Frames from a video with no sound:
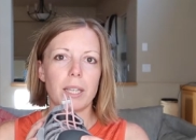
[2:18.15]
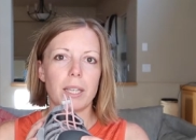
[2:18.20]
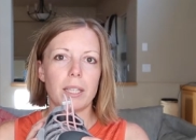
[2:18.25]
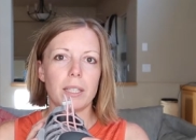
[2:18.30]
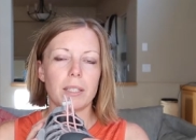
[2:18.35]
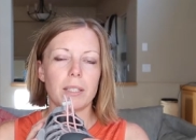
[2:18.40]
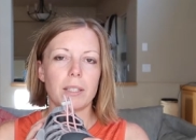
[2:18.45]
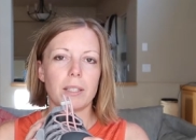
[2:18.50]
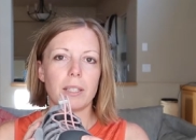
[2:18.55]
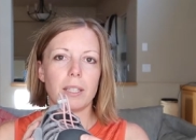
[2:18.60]

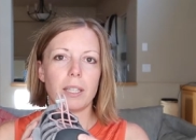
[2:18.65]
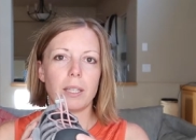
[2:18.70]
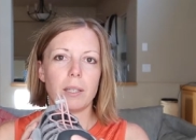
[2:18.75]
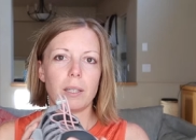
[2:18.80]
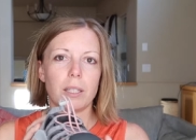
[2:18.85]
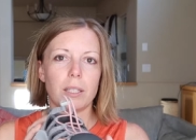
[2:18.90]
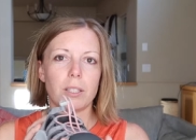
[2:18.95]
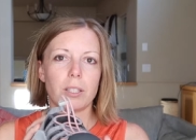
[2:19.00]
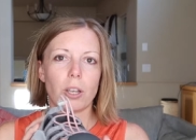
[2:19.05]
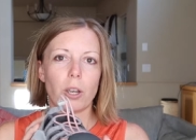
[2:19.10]
is the
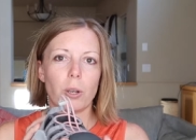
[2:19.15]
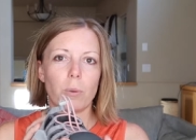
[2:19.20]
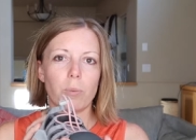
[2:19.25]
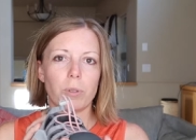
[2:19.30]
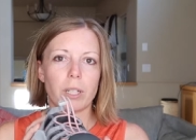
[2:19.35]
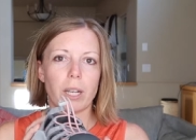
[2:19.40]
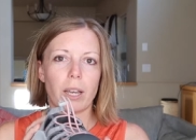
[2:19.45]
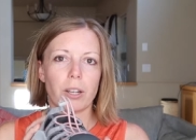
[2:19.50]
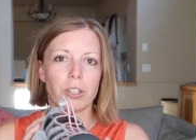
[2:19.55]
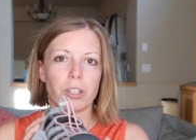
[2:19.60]
toe
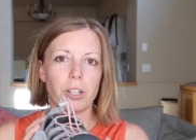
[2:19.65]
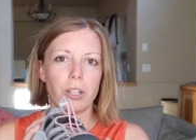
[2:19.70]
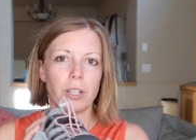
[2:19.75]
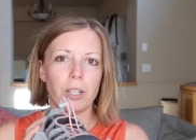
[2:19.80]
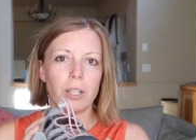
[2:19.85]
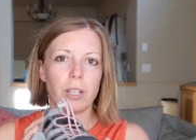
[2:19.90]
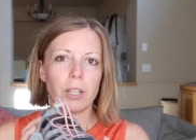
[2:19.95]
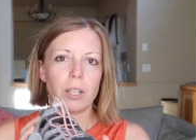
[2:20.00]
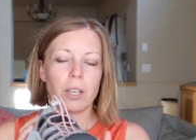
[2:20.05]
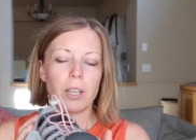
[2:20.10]

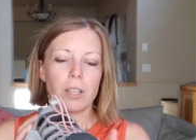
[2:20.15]
protection.